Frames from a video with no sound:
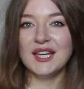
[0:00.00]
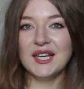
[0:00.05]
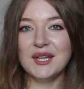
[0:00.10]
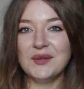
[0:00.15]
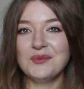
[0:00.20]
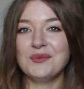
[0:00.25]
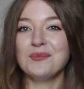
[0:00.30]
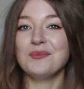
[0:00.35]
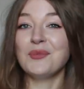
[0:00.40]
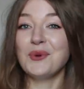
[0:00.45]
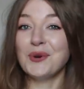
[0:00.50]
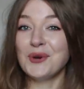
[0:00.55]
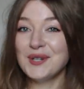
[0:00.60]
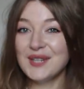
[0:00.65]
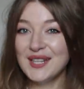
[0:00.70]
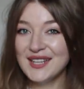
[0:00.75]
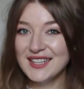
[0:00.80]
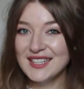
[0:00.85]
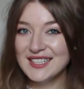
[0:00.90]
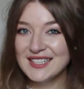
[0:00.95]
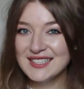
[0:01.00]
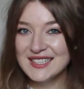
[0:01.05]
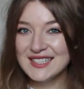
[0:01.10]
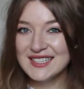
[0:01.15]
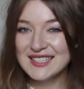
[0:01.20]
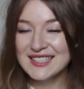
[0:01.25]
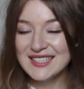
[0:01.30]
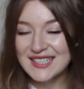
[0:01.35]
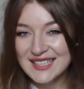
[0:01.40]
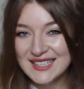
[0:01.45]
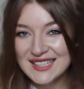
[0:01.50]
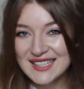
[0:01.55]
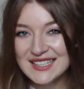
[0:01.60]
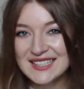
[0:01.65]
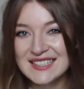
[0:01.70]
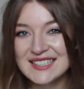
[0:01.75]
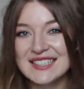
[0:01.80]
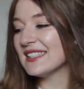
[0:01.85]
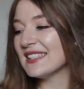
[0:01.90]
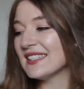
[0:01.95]
If more than this is
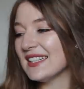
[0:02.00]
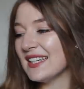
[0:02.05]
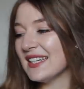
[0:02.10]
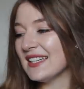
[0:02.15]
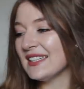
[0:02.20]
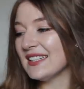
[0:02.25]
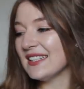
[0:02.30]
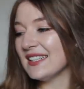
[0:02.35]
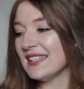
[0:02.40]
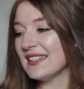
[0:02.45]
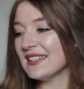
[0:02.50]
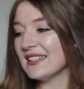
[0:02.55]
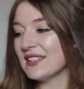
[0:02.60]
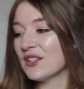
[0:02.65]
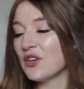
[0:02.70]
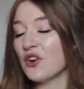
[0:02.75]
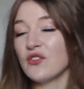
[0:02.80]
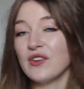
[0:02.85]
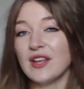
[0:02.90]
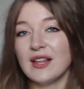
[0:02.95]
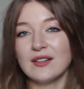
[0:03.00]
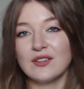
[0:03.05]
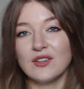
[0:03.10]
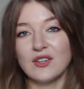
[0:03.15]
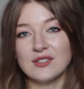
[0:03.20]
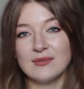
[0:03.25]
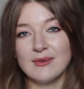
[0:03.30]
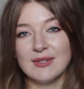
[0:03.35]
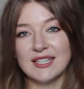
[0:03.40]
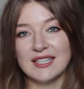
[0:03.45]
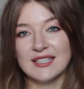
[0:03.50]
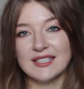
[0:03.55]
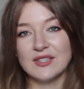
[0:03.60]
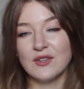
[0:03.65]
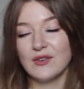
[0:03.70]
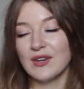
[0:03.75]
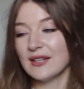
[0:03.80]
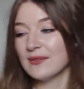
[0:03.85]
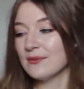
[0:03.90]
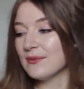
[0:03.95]
needed then in Korean cosmetics
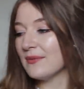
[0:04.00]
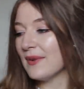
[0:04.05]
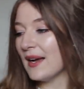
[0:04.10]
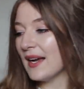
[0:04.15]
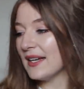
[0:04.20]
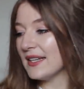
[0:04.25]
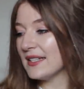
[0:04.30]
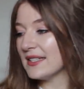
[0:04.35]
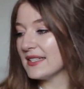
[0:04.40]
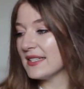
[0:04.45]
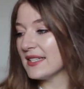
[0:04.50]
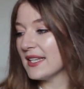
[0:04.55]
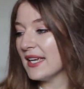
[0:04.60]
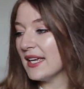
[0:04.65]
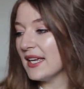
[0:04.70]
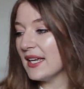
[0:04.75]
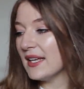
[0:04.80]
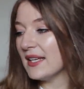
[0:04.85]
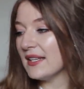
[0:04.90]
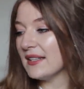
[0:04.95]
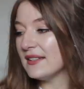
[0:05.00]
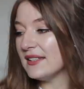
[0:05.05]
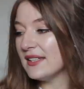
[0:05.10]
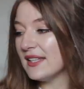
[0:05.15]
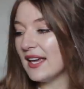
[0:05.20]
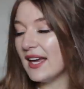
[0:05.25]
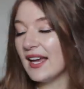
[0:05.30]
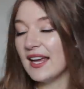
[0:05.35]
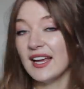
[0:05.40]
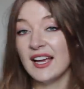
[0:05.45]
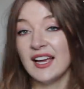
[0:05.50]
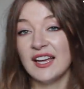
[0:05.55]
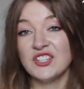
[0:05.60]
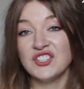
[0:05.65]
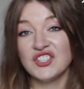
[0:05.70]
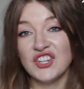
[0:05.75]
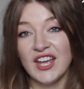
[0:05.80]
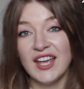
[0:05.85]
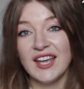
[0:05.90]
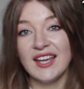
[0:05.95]
you can find the
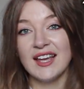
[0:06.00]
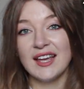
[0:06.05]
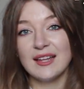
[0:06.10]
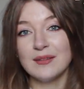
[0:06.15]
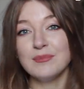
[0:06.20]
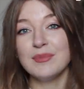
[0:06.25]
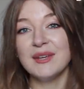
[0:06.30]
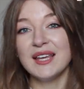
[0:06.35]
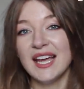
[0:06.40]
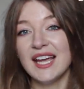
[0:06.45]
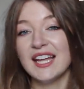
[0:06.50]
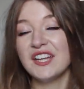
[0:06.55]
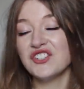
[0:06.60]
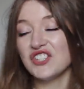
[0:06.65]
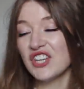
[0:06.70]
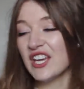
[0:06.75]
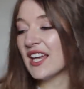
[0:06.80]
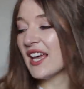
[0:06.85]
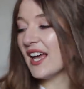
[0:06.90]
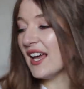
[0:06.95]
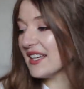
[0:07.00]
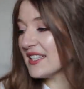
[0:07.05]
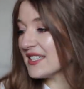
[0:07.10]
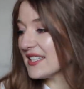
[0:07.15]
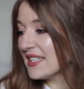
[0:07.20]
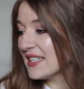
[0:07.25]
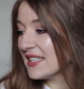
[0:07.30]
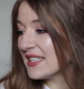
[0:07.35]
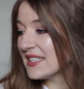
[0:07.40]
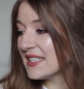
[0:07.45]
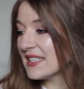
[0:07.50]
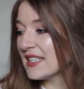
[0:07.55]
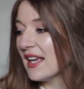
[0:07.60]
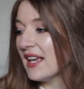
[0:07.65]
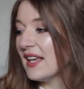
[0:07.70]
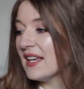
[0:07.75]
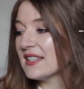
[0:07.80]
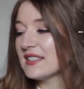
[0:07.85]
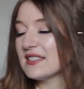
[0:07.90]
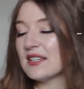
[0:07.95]
AHA and BHA acids,
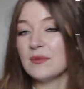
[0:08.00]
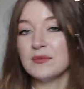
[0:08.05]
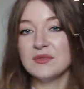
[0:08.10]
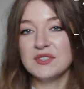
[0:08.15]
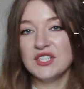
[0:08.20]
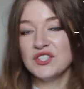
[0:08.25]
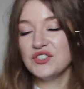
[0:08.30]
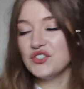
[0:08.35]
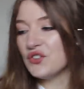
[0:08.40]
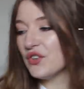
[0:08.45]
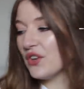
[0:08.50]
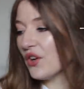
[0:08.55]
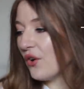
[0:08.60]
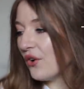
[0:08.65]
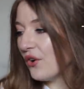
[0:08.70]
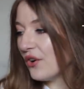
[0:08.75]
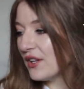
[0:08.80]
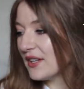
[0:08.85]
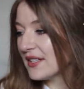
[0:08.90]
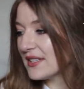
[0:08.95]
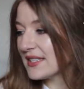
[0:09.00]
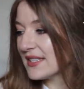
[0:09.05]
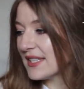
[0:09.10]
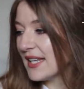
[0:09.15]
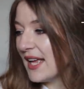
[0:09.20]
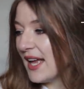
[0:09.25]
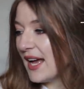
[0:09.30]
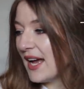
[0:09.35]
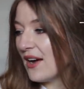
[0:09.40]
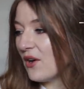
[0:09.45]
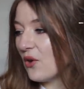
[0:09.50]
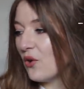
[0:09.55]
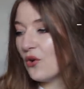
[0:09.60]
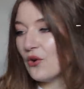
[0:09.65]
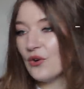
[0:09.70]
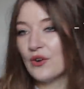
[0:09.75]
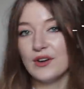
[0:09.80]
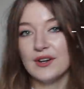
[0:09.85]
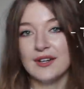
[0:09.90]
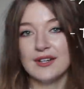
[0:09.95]
some tea tree oils
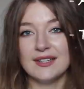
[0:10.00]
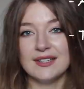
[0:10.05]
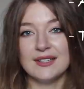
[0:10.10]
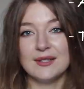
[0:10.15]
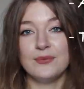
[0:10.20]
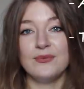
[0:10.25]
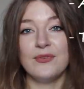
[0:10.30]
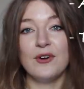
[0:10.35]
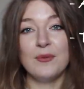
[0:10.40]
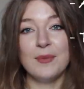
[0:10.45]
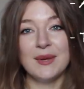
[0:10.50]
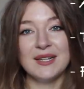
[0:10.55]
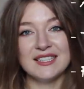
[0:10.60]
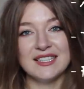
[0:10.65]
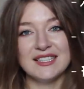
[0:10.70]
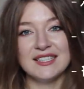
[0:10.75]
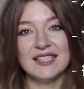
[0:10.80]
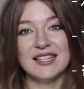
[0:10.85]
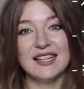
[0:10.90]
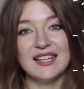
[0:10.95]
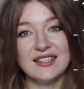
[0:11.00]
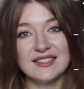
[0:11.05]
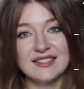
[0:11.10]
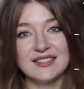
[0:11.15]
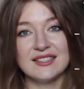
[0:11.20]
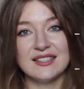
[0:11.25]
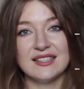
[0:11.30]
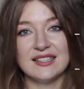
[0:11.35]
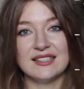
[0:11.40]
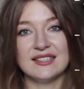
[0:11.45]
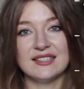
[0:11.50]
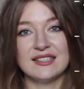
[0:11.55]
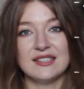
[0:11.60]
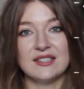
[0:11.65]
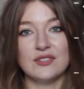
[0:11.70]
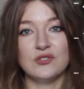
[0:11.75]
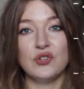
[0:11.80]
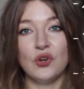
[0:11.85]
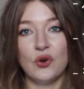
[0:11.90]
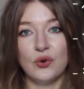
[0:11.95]
or uh, fermented yeast
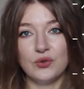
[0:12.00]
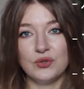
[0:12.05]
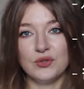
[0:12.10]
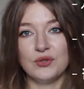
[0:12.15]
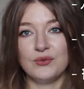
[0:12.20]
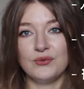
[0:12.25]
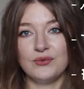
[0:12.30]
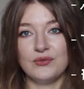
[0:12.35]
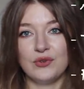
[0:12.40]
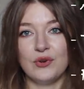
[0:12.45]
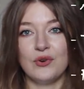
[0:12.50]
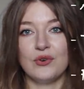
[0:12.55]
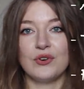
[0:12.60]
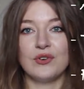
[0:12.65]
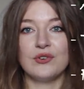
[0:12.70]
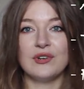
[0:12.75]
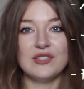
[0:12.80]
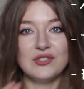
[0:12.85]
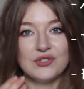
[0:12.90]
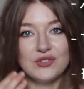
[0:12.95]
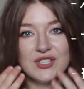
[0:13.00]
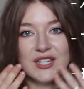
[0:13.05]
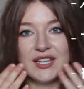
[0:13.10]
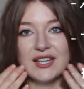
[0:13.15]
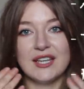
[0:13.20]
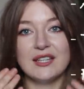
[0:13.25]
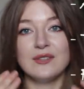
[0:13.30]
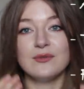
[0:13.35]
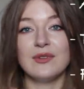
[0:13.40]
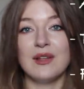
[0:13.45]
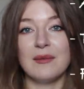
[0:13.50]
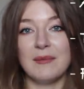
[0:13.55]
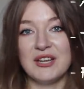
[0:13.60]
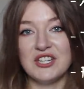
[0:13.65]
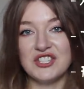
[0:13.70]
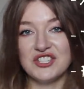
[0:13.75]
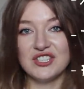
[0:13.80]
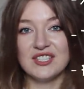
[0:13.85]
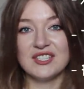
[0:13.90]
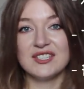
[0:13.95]
is known for reducing
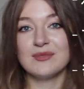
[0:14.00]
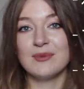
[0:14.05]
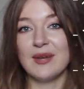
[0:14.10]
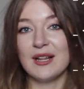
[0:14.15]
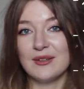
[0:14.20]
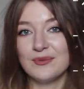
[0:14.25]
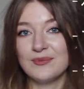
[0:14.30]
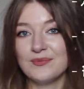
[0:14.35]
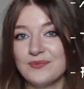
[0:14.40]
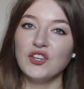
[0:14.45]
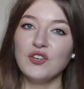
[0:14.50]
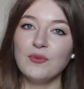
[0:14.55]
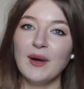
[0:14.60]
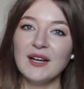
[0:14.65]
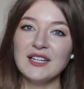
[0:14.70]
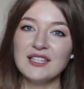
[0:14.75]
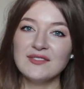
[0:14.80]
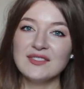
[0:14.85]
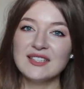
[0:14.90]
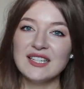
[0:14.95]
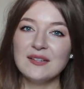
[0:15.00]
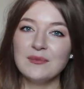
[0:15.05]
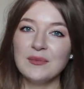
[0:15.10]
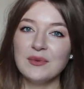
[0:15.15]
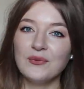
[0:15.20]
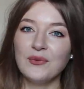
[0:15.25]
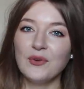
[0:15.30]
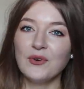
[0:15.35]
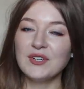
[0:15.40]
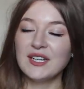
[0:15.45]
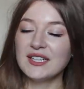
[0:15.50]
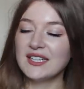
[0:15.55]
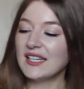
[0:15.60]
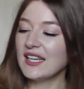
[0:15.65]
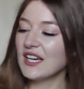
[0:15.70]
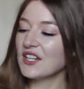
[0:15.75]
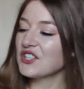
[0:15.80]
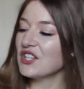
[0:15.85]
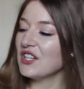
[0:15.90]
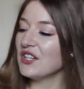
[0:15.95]
inflammation as well. You might have seen before that
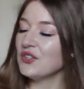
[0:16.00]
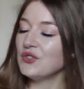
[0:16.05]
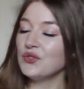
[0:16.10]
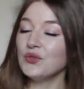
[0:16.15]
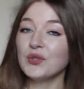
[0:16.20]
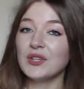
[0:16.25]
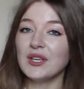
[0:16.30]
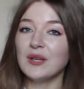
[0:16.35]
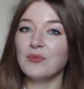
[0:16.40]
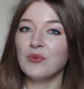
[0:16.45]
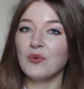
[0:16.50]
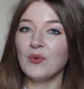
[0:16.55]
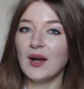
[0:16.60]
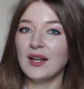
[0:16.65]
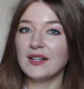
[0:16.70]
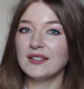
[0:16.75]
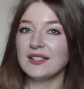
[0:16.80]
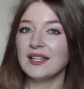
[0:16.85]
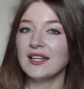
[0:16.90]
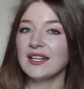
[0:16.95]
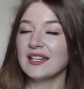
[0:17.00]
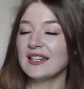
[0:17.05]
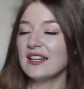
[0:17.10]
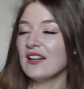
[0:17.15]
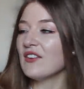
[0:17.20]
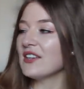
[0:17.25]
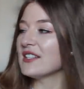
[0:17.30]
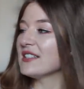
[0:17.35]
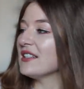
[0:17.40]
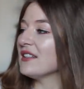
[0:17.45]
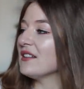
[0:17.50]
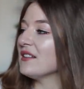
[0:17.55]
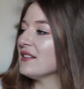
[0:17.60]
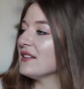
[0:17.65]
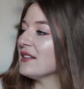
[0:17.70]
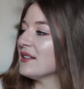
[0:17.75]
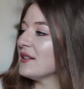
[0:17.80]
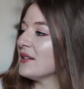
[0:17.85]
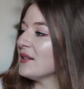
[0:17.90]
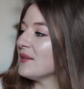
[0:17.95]
I actually do keep one
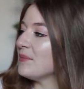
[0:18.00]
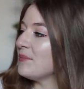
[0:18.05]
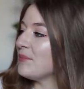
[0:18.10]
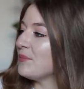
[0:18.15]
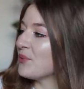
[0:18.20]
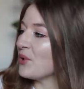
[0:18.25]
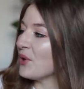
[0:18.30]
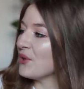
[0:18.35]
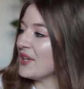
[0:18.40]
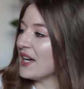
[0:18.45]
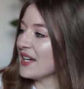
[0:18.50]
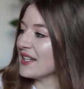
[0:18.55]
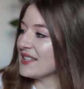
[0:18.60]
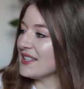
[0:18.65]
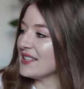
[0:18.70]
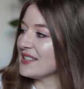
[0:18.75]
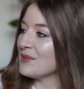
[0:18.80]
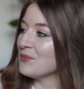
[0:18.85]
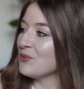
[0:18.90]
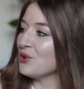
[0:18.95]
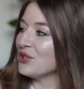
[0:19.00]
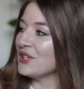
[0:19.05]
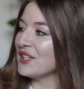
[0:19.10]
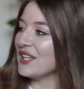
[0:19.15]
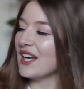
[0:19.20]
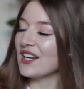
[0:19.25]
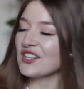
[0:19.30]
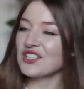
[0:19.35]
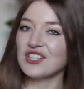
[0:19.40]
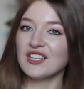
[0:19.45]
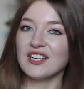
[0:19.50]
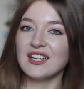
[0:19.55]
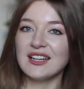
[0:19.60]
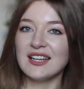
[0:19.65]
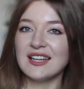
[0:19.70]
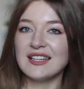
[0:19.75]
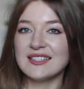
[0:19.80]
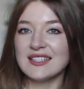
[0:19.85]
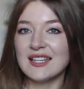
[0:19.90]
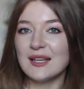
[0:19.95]
Clearasil uh, product. It's multi-action
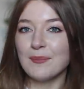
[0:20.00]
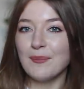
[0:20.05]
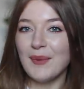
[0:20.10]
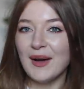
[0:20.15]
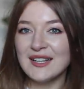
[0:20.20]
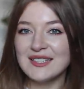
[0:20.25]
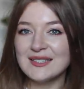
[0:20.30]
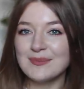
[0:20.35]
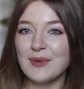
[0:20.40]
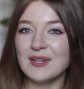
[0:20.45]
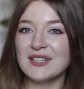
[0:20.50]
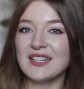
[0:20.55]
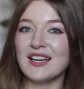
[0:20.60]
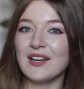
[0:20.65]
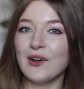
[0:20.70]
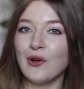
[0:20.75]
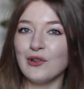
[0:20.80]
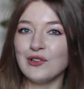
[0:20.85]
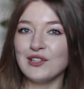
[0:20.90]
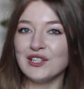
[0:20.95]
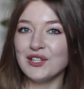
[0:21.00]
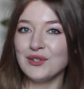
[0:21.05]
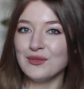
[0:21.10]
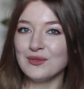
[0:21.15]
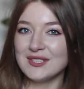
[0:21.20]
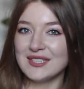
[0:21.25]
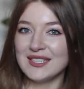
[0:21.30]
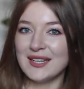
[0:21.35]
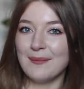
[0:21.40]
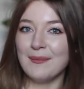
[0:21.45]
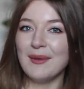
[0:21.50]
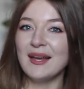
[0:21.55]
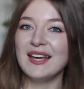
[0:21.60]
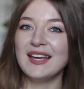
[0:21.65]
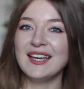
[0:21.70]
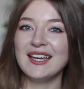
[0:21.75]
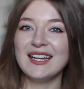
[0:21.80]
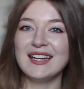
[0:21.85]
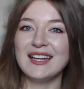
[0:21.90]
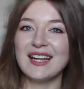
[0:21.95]
cleansing pads, but I only use them
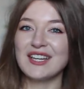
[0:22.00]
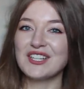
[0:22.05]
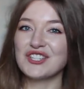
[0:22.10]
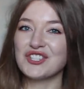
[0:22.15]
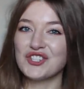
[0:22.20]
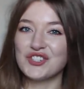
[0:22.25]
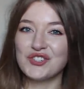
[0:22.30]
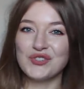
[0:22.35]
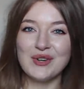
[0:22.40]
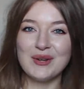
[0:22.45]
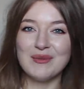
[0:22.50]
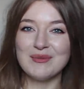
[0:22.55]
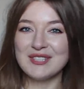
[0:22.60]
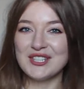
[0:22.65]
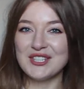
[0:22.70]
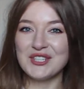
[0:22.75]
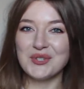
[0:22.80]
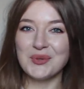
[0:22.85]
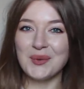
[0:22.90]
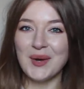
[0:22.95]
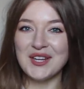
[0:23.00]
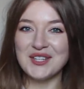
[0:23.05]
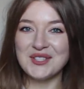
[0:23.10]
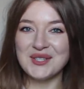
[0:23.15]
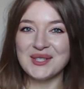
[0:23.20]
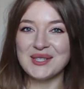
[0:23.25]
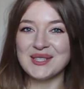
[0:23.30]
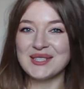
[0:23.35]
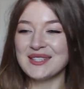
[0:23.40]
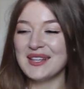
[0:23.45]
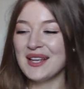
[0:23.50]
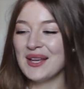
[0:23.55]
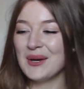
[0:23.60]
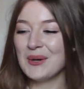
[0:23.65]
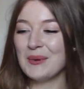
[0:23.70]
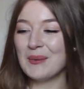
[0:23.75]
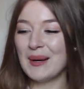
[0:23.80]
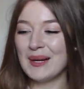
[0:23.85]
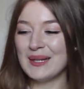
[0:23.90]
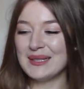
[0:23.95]
in extreme situations
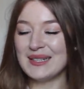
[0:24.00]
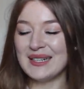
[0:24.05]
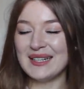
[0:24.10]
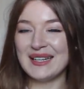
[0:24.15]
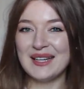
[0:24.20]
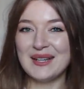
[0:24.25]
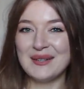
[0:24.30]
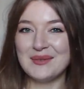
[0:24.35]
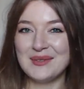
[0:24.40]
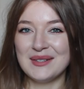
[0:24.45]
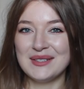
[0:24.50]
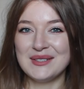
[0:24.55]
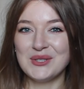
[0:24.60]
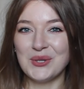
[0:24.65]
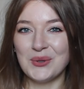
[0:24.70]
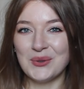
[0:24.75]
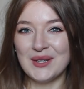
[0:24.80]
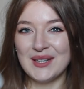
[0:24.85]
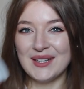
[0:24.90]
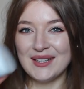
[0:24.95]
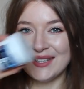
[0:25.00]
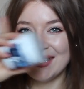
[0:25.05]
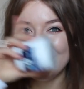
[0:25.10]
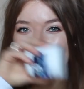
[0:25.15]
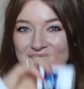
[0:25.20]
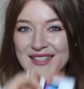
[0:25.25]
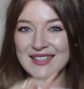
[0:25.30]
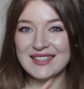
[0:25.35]
when I have a total